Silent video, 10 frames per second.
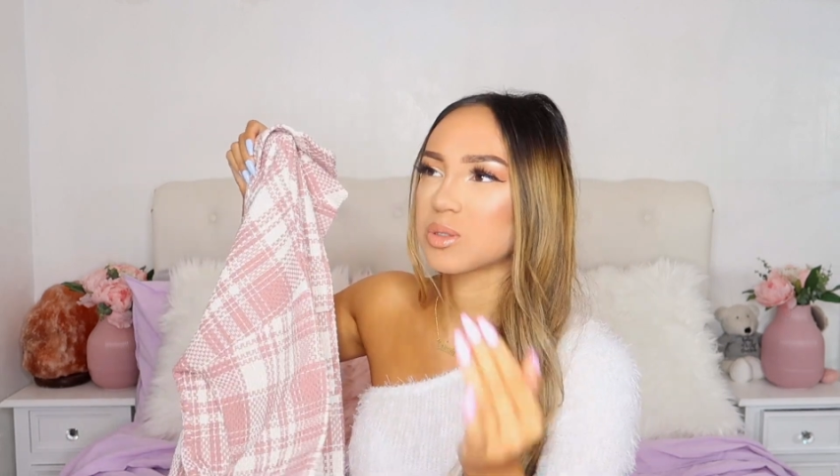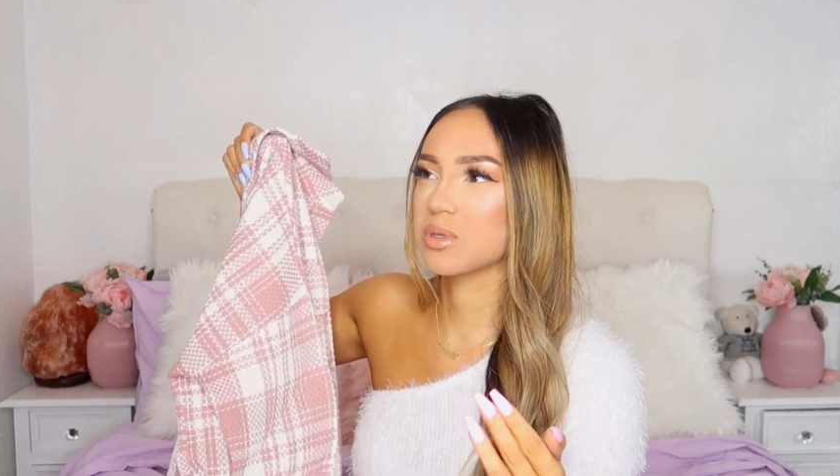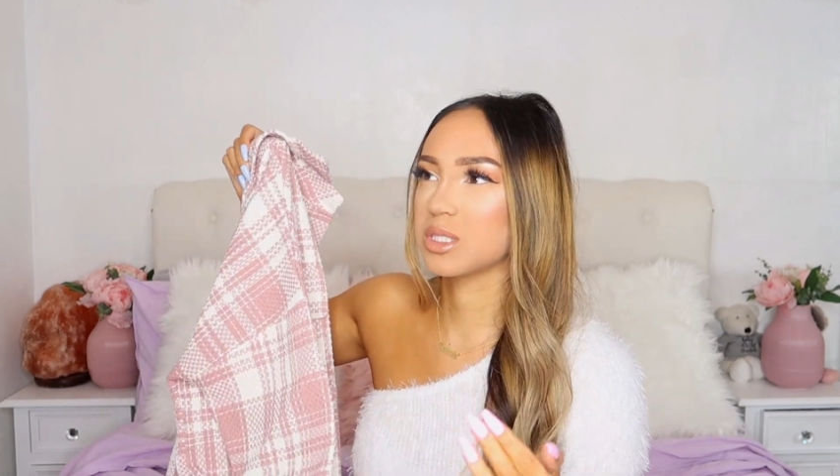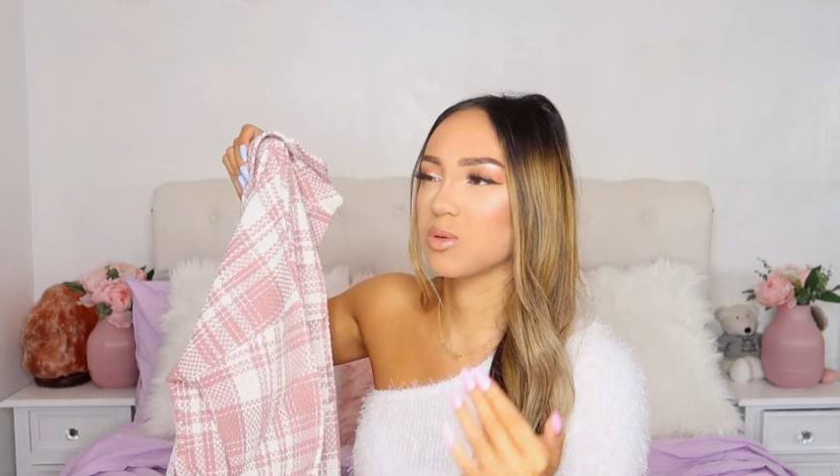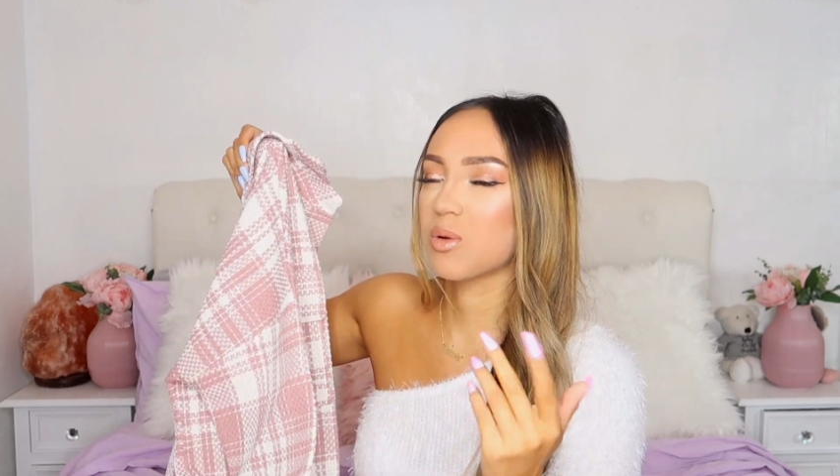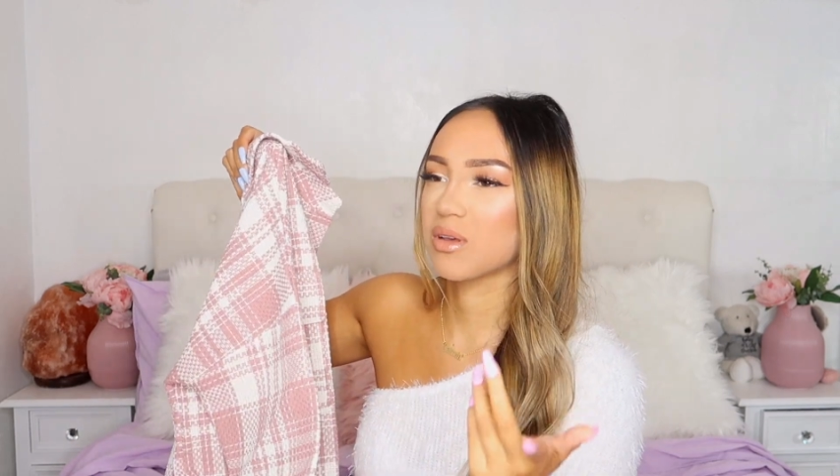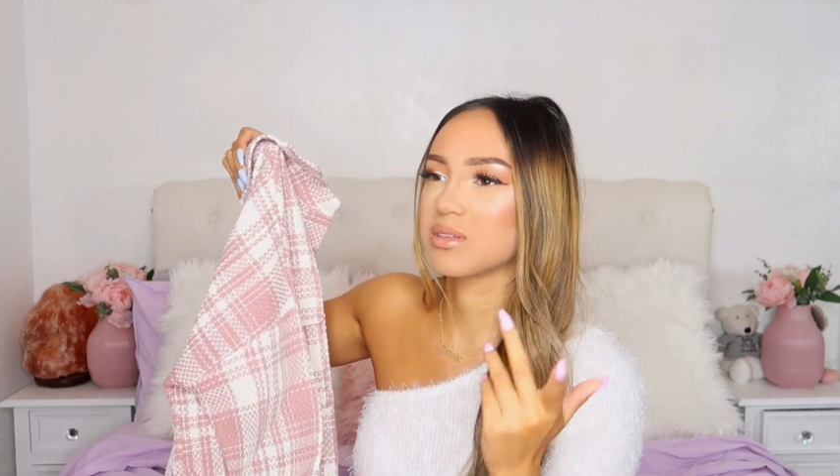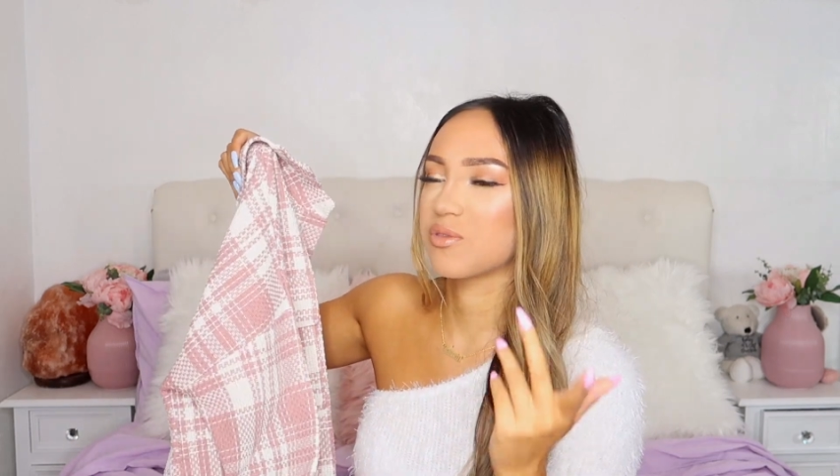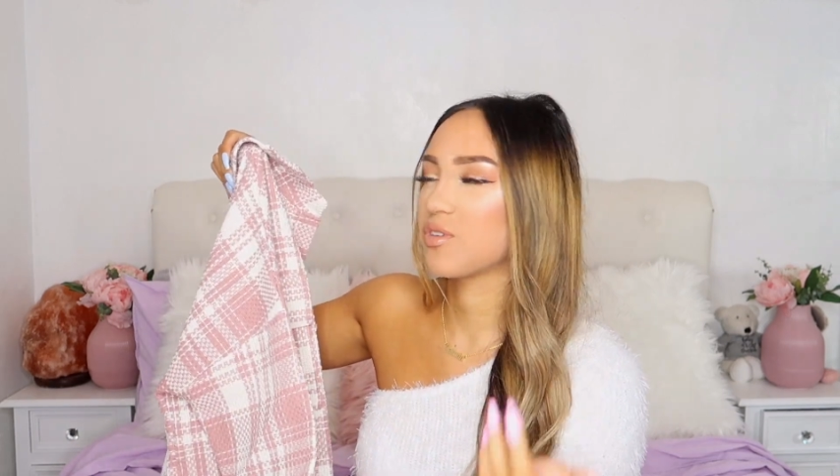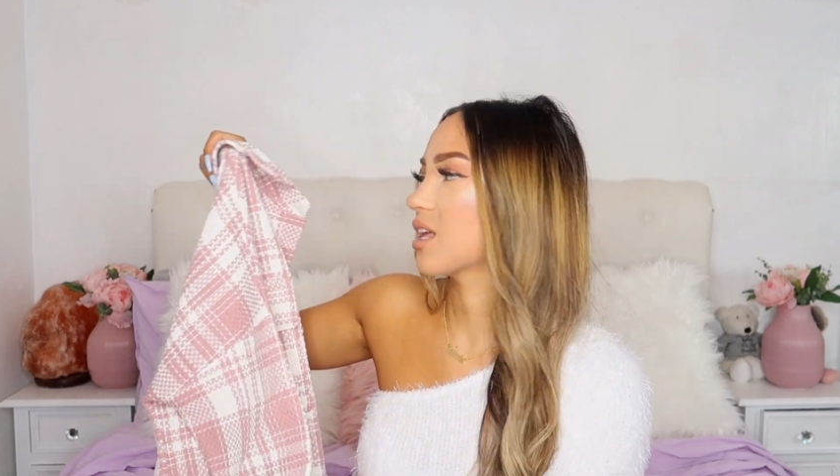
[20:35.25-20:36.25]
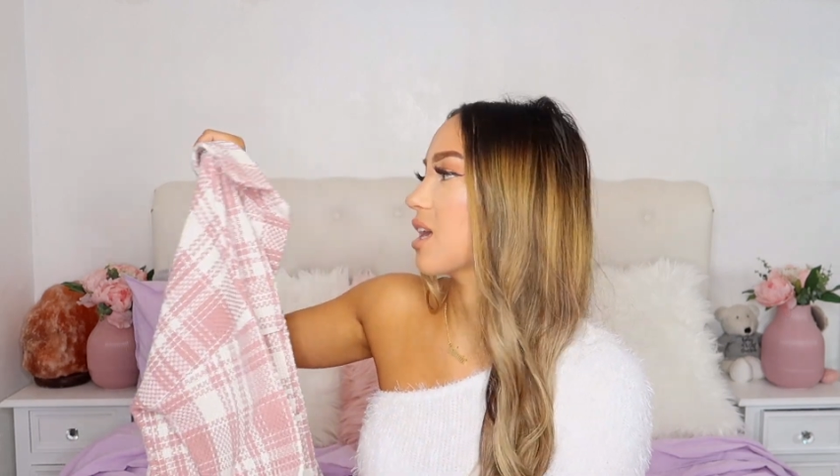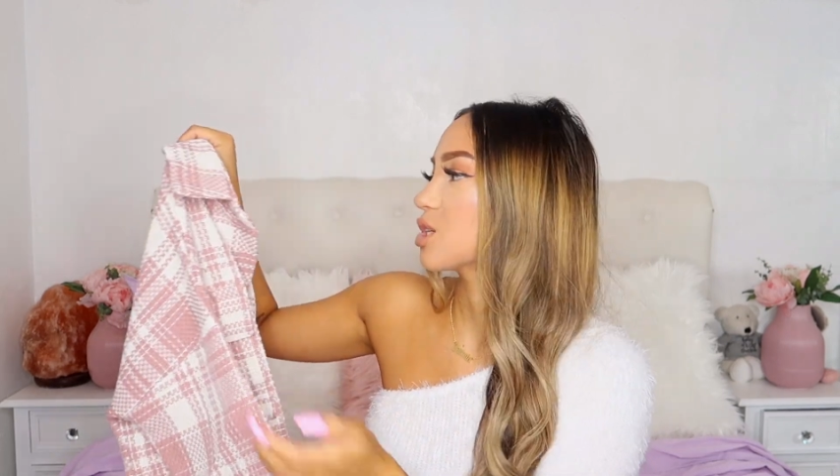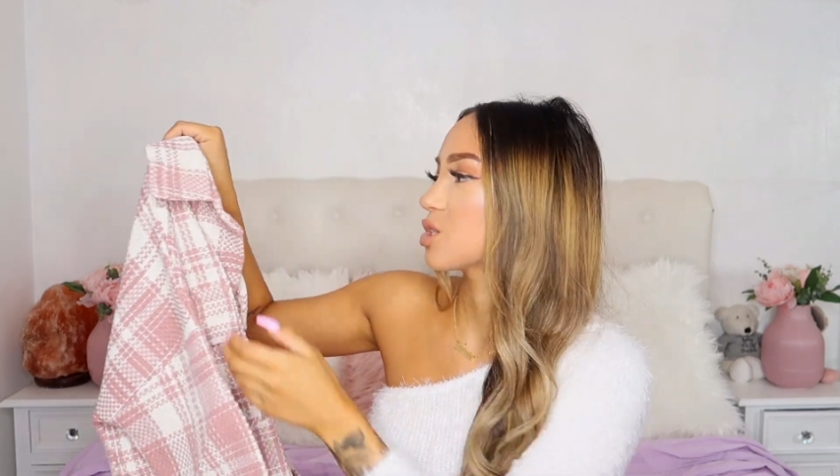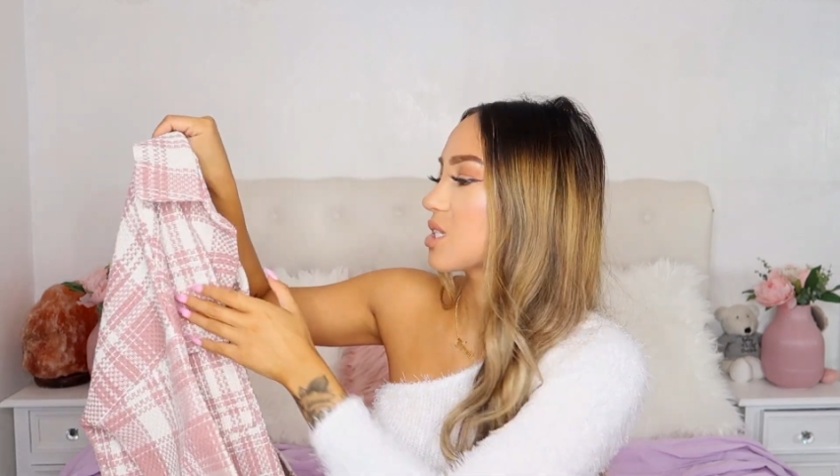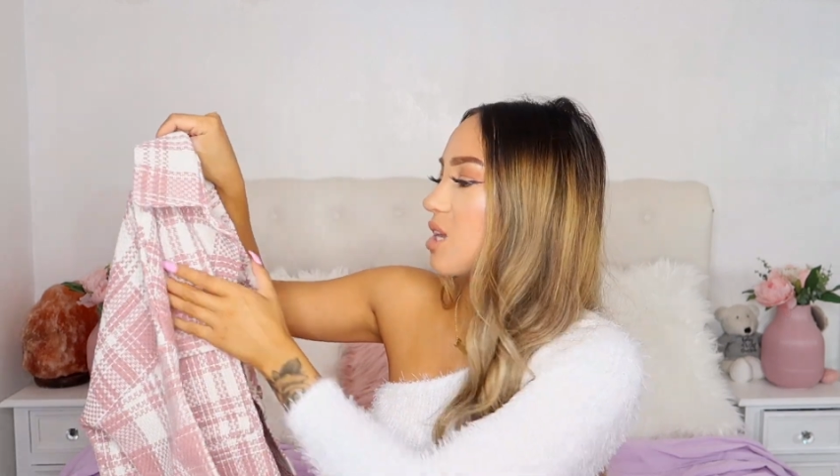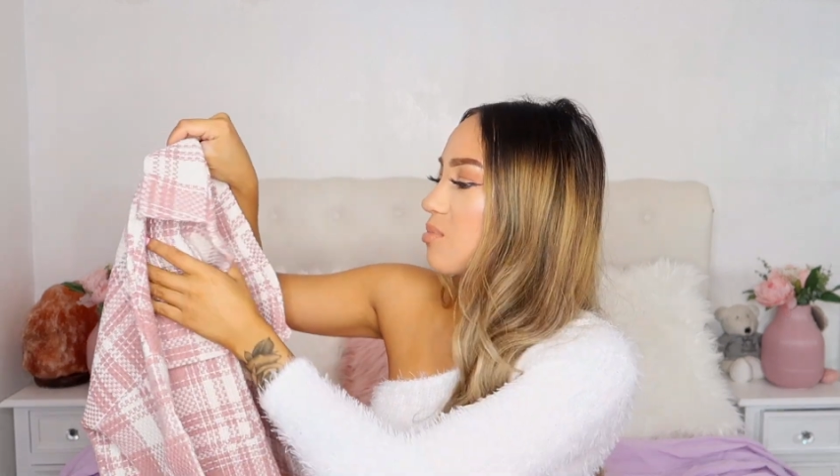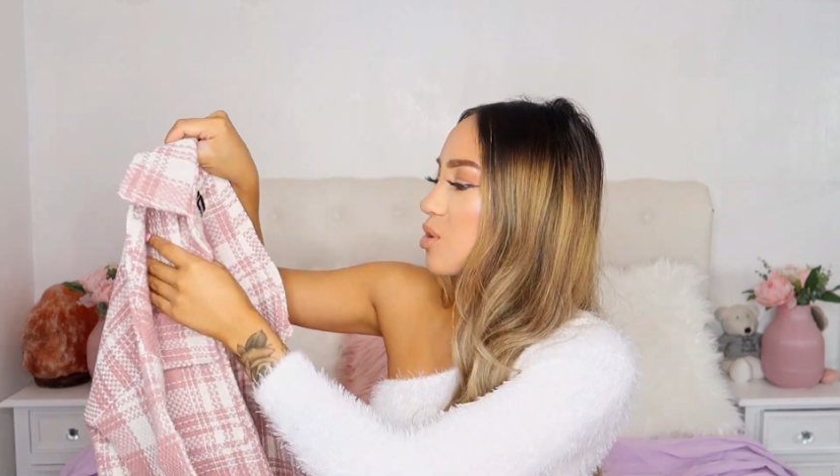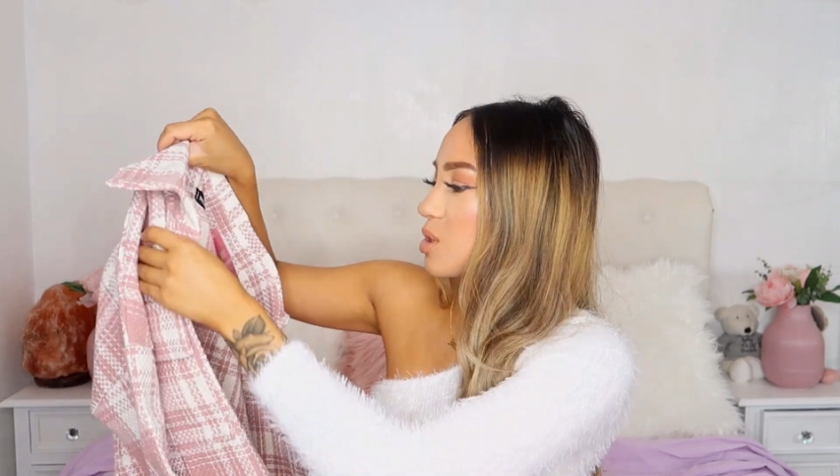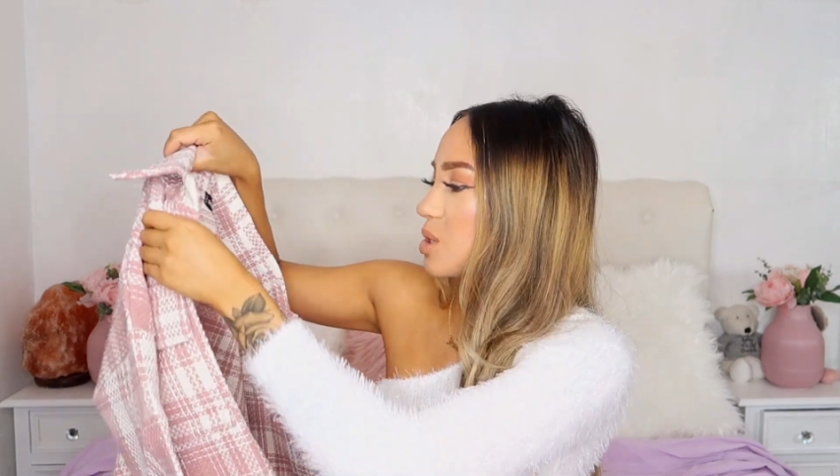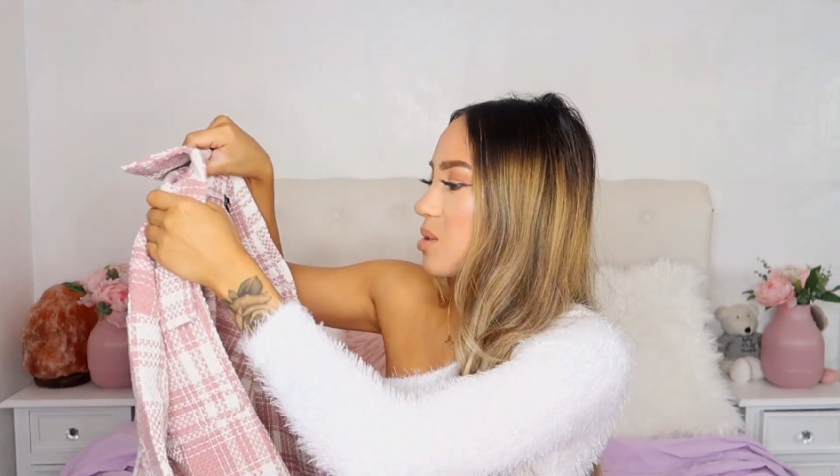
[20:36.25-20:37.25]
to be honest, you won't be able to feel it against your skin
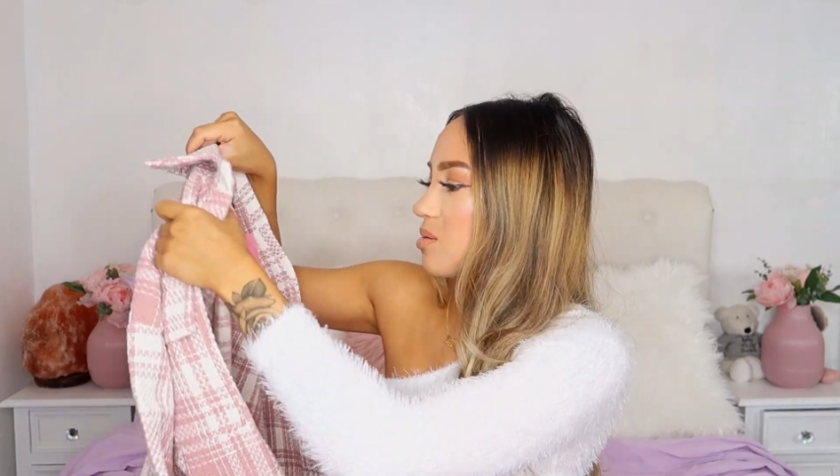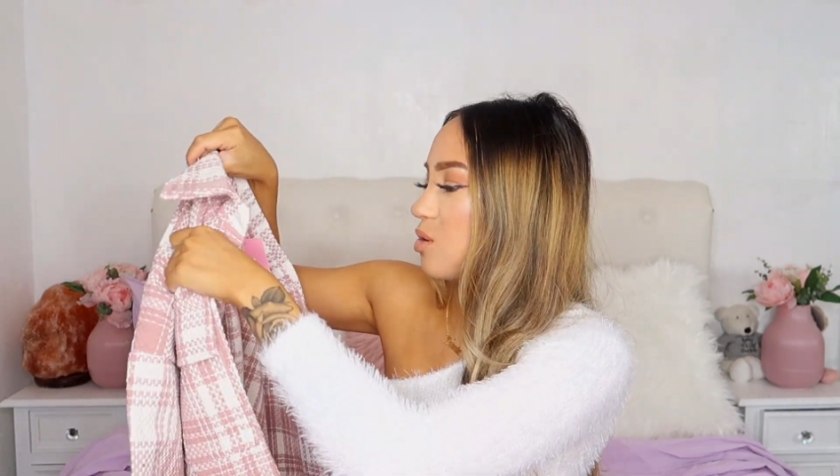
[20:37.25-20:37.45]
because